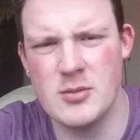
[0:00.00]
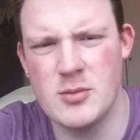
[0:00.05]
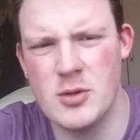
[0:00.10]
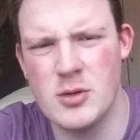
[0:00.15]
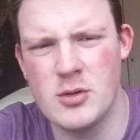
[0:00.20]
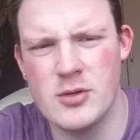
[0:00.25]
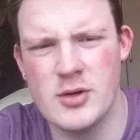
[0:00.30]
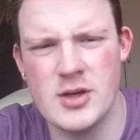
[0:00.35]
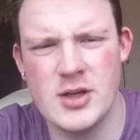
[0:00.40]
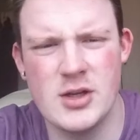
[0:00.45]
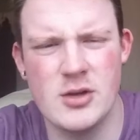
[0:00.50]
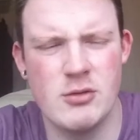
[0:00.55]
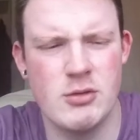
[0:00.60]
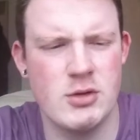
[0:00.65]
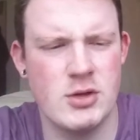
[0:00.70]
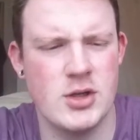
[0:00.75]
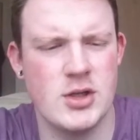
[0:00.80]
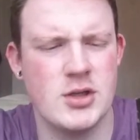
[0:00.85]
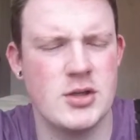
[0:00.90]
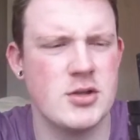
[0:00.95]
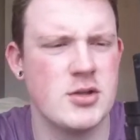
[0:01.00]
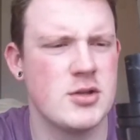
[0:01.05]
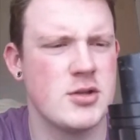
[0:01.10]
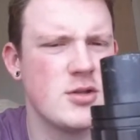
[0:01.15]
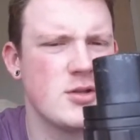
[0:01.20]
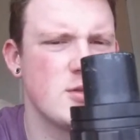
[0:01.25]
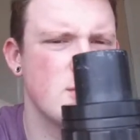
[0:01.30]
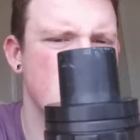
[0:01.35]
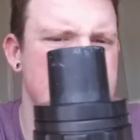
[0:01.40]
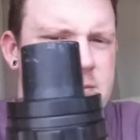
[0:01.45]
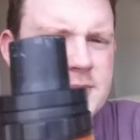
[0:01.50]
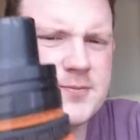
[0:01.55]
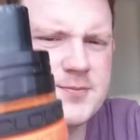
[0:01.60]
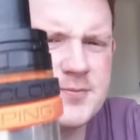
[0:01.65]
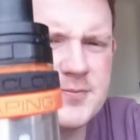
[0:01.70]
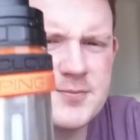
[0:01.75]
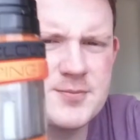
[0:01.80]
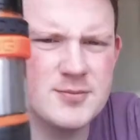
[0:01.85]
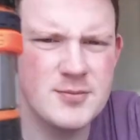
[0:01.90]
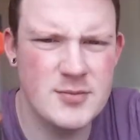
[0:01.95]
them already on here.
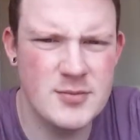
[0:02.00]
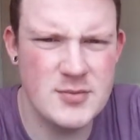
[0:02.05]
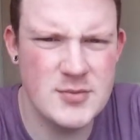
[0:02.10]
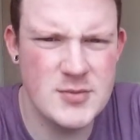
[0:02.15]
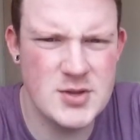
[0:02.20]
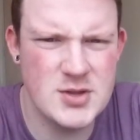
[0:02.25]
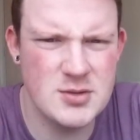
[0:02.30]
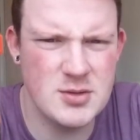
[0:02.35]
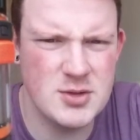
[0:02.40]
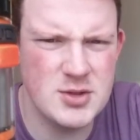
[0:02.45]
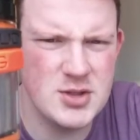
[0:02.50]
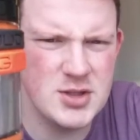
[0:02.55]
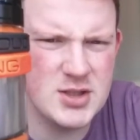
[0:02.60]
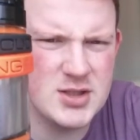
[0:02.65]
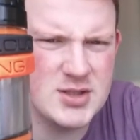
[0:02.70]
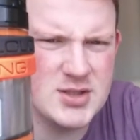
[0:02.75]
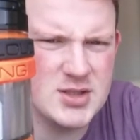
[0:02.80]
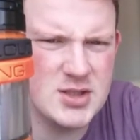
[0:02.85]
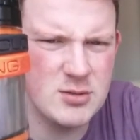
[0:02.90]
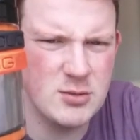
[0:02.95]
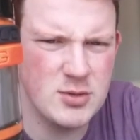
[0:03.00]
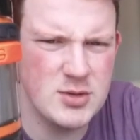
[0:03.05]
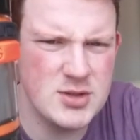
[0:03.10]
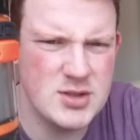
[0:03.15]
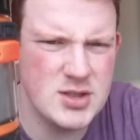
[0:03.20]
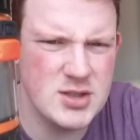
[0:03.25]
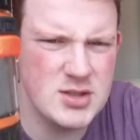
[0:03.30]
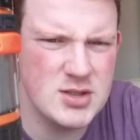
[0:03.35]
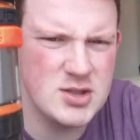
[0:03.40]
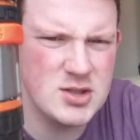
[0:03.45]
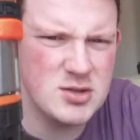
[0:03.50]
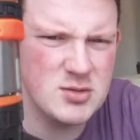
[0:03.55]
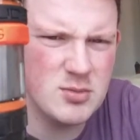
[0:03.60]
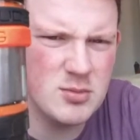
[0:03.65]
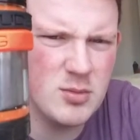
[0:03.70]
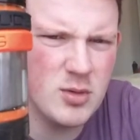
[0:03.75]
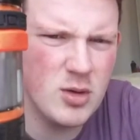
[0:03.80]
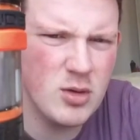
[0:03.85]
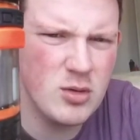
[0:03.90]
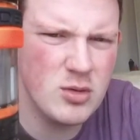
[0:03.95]
So as you can see, one says
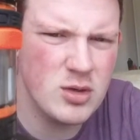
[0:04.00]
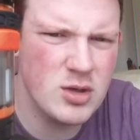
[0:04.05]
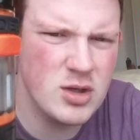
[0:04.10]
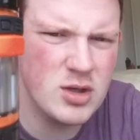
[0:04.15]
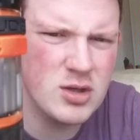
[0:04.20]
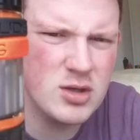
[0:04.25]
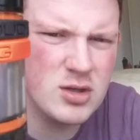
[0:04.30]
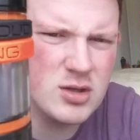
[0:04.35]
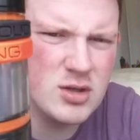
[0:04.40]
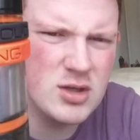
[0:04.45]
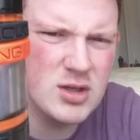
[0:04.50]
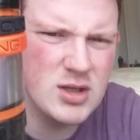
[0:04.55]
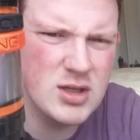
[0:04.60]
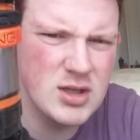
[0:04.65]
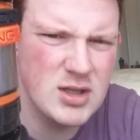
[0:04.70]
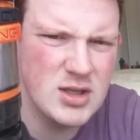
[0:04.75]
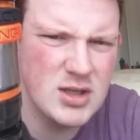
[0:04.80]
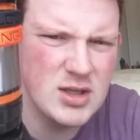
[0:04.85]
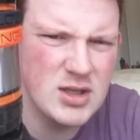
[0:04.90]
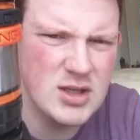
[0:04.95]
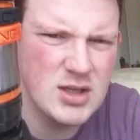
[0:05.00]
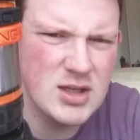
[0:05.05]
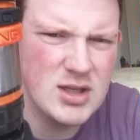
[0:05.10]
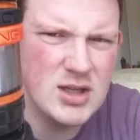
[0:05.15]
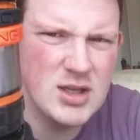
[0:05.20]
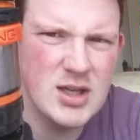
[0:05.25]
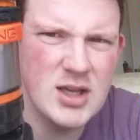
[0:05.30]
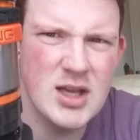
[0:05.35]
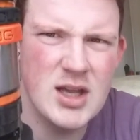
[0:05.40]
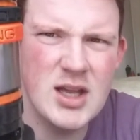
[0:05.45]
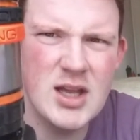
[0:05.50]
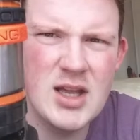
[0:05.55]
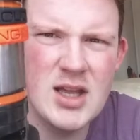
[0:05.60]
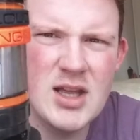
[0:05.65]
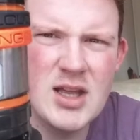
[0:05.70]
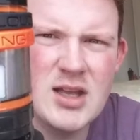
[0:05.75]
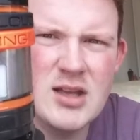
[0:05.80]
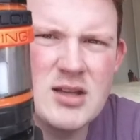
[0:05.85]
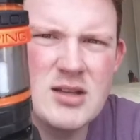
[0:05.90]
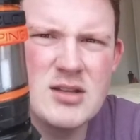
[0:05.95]
smok.
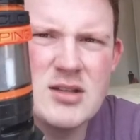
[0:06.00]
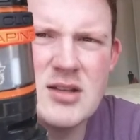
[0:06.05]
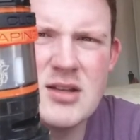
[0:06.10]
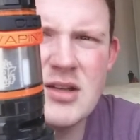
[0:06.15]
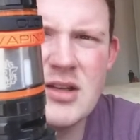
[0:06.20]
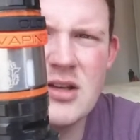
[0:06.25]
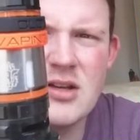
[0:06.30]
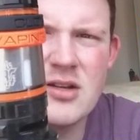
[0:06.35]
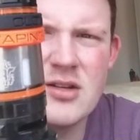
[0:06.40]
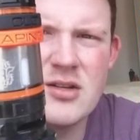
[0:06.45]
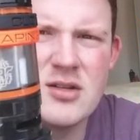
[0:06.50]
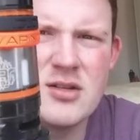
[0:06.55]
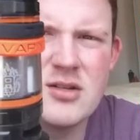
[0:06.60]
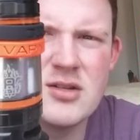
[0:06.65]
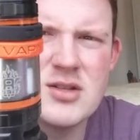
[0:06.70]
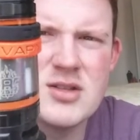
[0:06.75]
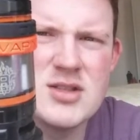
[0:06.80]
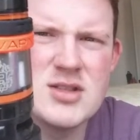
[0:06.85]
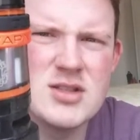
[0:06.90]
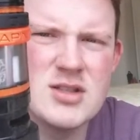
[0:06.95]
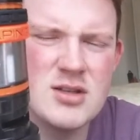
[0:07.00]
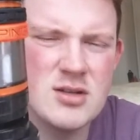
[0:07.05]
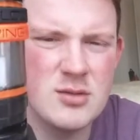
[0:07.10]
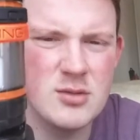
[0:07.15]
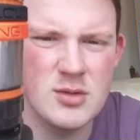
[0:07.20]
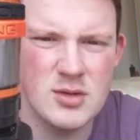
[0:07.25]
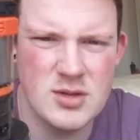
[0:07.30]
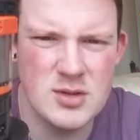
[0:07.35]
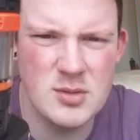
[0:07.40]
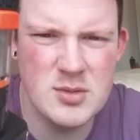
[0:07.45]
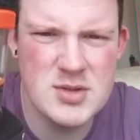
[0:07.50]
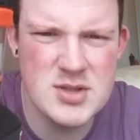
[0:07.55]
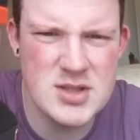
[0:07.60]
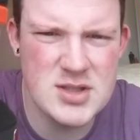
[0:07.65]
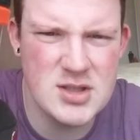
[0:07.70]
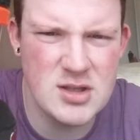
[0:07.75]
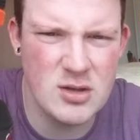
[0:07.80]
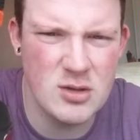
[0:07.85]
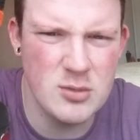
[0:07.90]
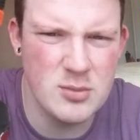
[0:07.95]
And the other, well, this one
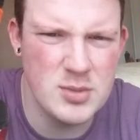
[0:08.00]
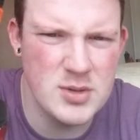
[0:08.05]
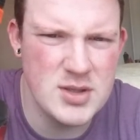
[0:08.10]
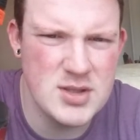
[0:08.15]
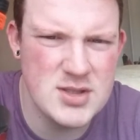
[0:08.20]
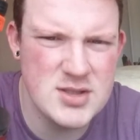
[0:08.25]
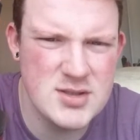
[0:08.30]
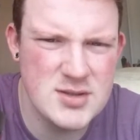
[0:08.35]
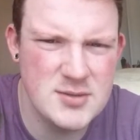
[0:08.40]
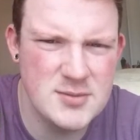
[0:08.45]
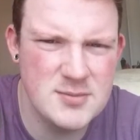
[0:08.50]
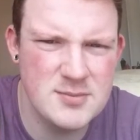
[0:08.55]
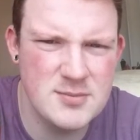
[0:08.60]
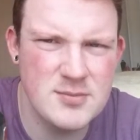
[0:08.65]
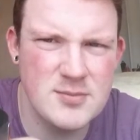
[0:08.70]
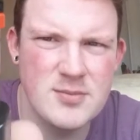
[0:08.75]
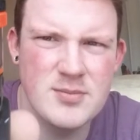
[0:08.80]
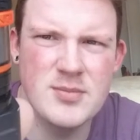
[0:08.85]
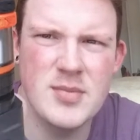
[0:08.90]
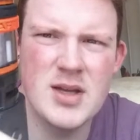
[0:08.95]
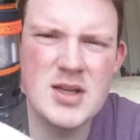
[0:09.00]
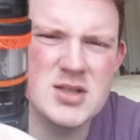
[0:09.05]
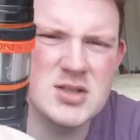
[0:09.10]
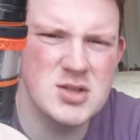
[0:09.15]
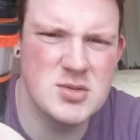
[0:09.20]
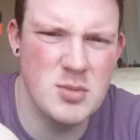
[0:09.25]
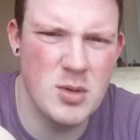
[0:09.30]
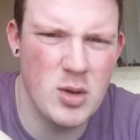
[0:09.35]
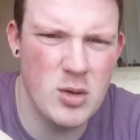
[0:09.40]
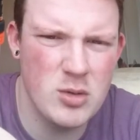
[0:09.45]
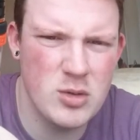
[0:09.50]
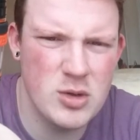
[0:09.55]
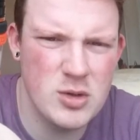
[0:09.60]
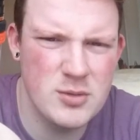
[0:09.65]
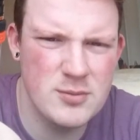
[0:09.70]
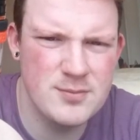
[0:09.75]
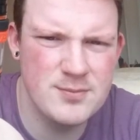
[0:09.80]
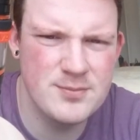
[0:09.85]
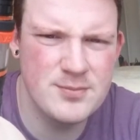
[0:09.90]
says Cloud Beast by smok.